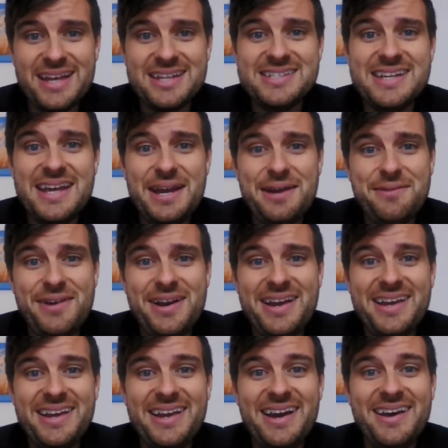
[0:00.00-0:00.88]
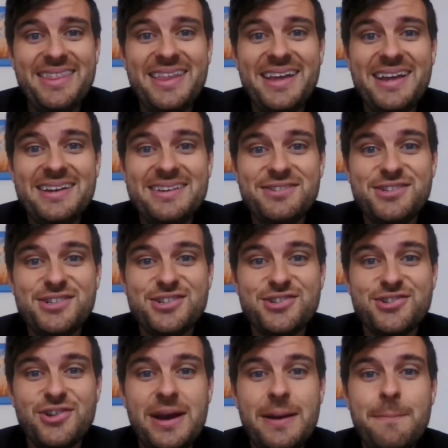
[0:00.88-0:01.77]
that's it really, and then
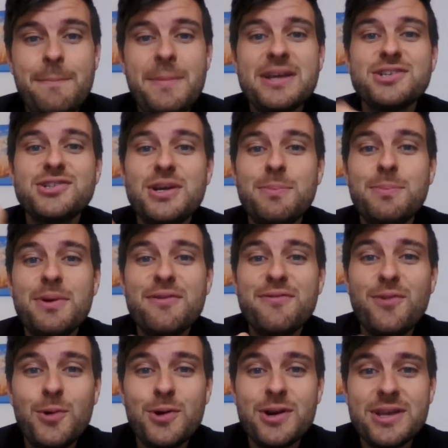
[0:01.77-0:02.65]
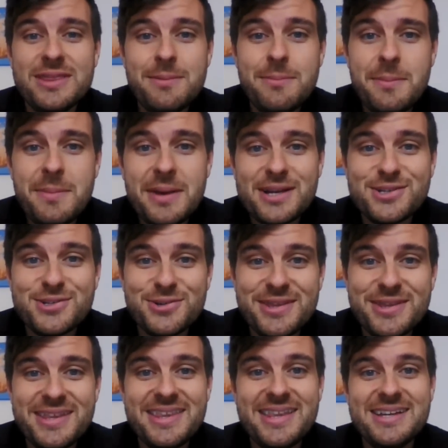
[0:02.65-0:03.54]
just try and make sure you put a fork in them and make
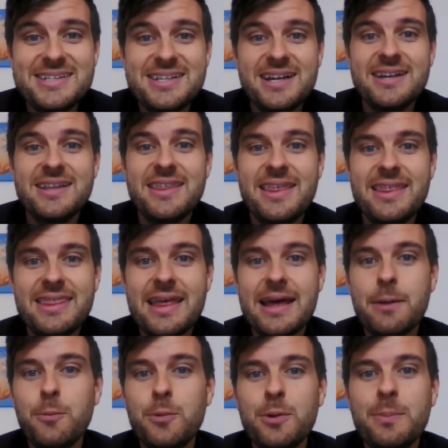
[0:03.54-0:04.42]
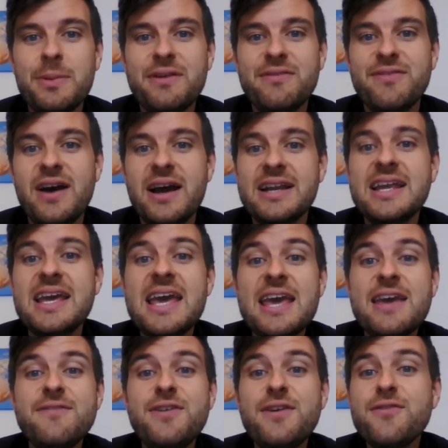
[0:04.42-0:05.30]
sure that they're done, and then that will be fine.
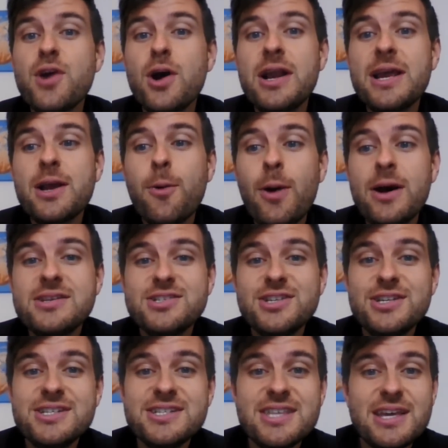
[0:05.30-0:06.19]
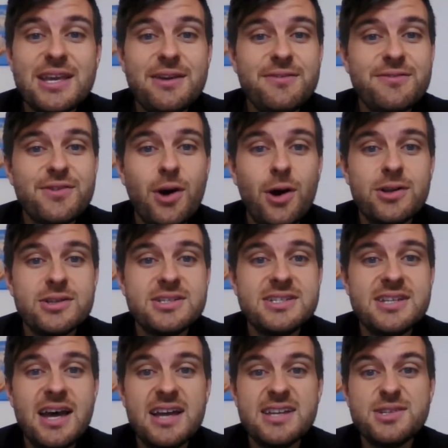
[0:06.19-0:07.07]
If you've got any questions that you've got
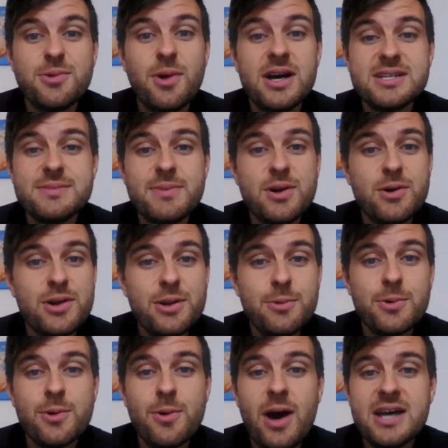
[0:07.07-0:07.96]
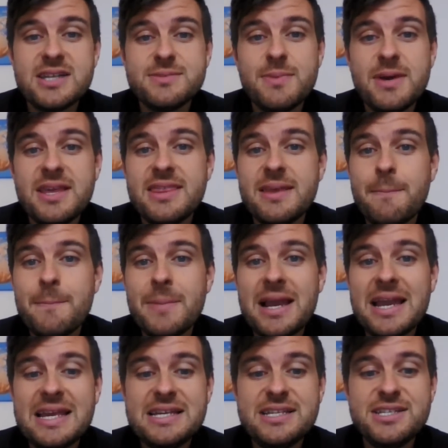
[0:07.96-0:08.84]
to ask me or you want to ask me, then
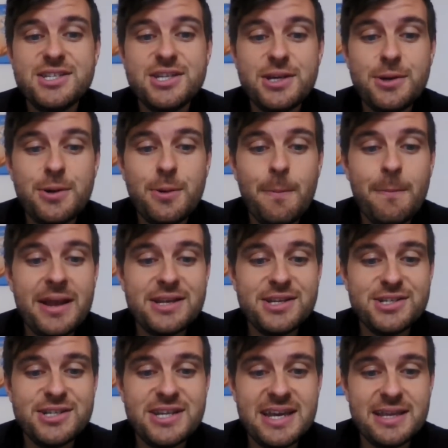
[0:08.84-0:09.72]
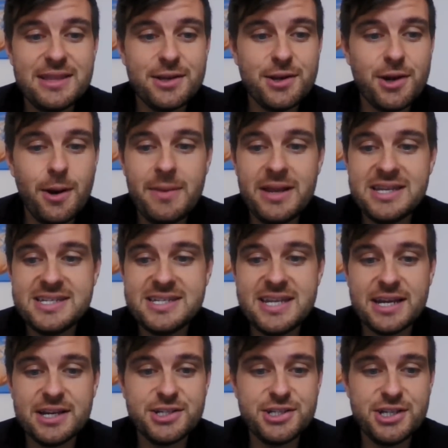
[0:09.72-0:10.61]
please do mention it in the comment
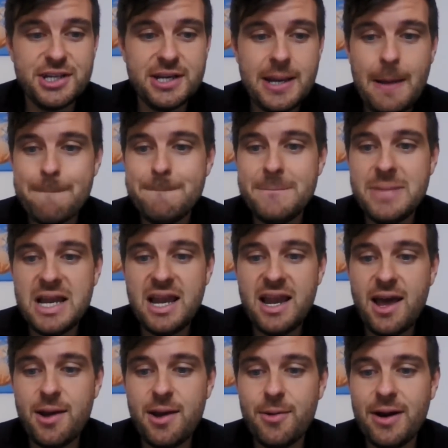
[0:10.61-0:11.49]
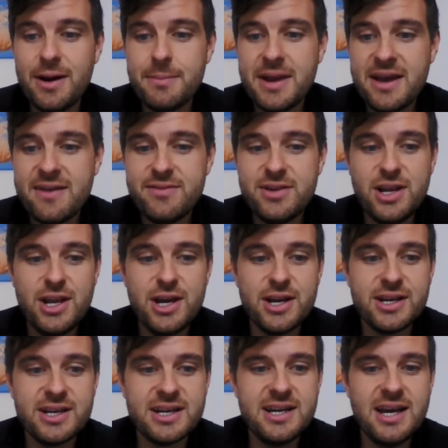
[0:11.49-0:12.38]
section below. I'm going to have a
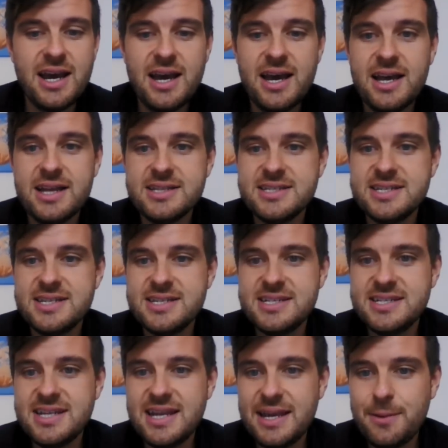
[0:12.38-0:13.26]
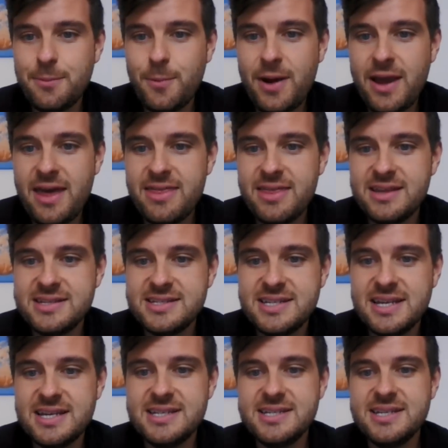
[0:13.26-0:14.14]
look to see where
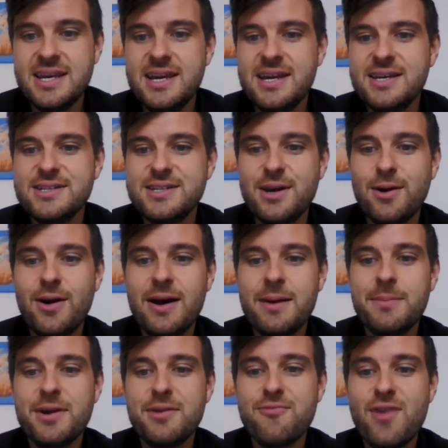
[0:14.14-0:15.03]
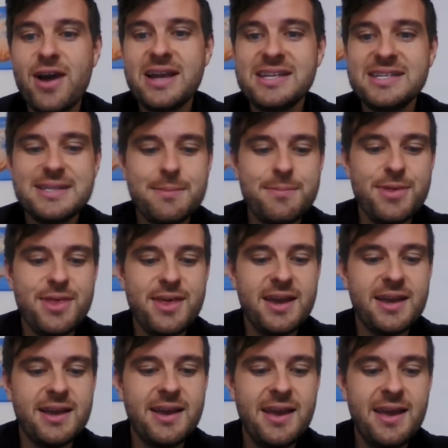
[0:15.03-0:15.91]
this is. So I'm going to write
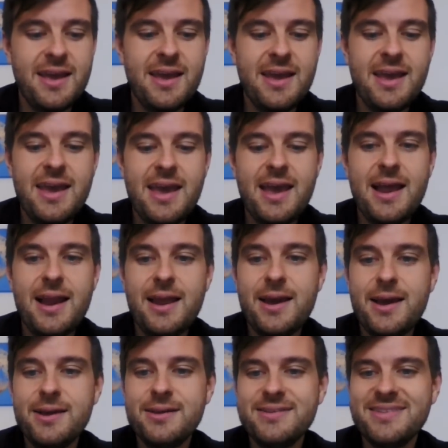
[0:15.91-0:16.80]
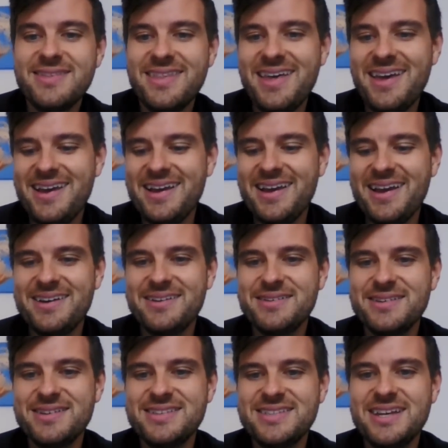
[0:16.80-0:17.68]
something. Hello. There
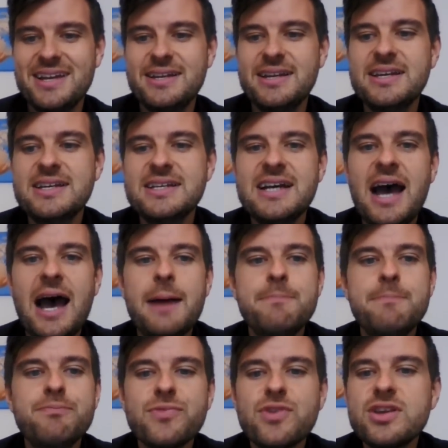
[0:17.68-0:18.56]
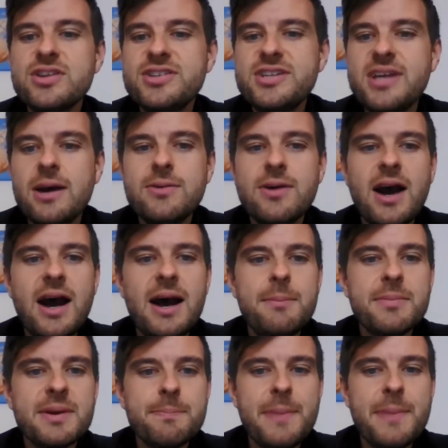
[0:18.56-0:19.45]
you
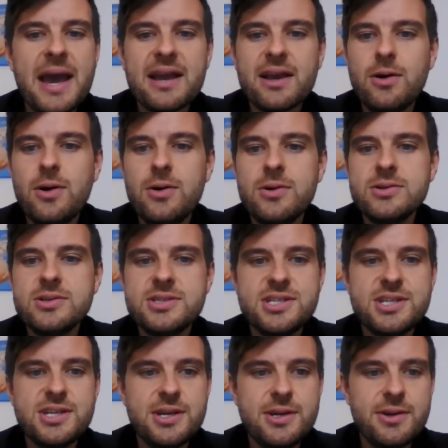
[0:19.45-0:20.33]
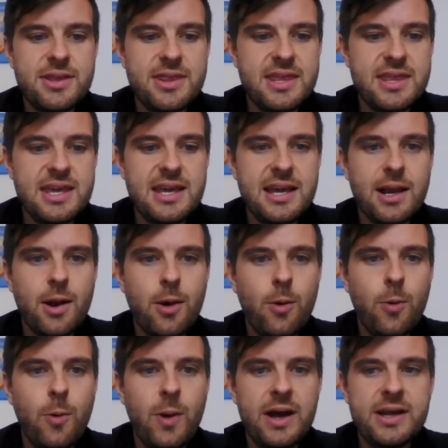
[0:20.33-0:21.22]
go. Back onto the
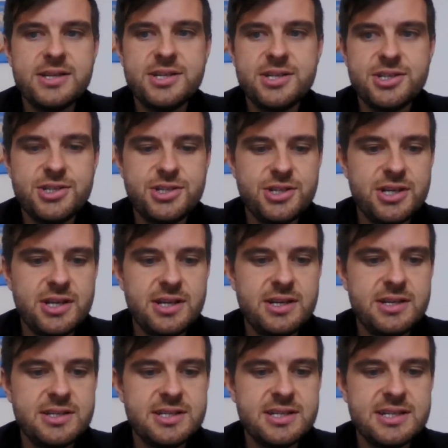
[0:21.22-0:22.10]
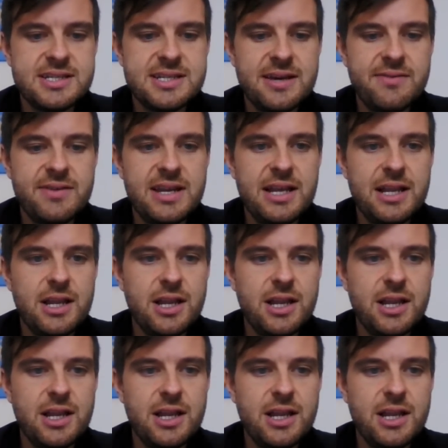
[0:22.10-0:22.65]
questions. Let's